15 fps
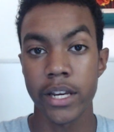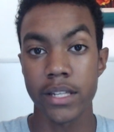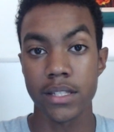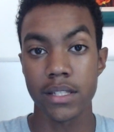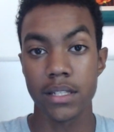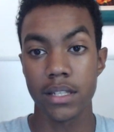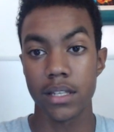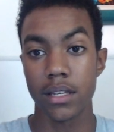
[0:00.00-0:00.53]

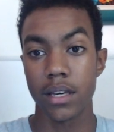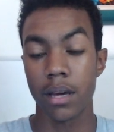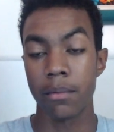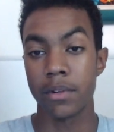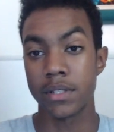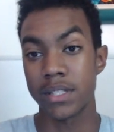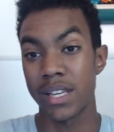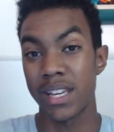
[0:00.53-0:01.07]
ACT. I'm
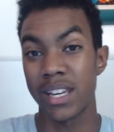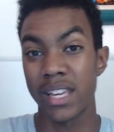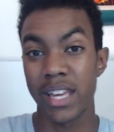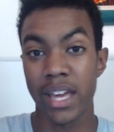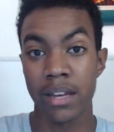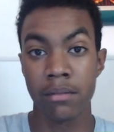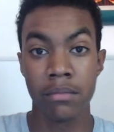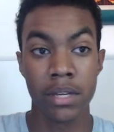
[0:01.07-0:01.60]
going to say it
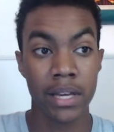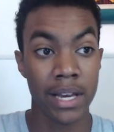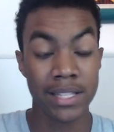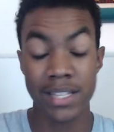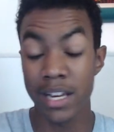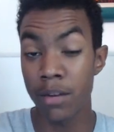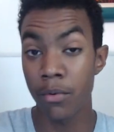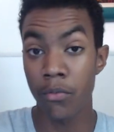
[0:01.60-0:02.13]
again because I
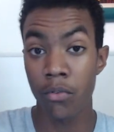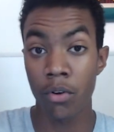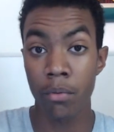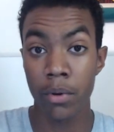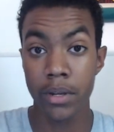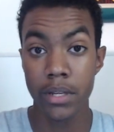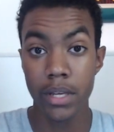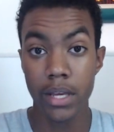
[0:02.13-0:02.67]
said it before,
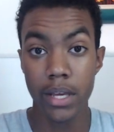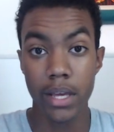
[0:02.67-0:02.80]
but